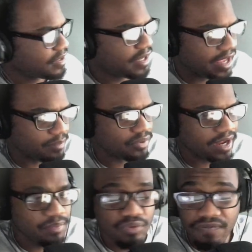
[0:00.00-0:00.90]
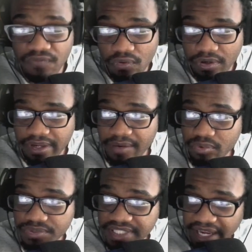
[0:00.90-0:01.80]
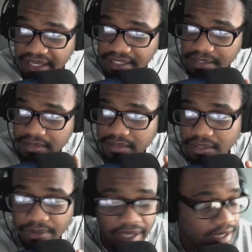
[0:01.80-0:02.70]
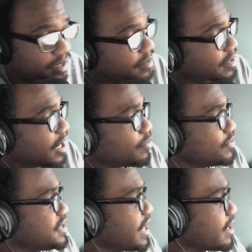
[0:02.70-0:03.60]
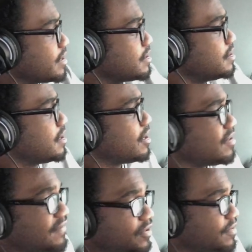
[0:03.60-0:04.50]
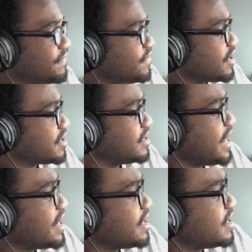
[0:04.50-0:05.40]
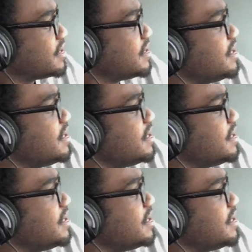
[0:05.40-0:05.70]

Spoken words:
April 4th, April 2nd. Okay? April 2nd. I don't even know what fucking day it is.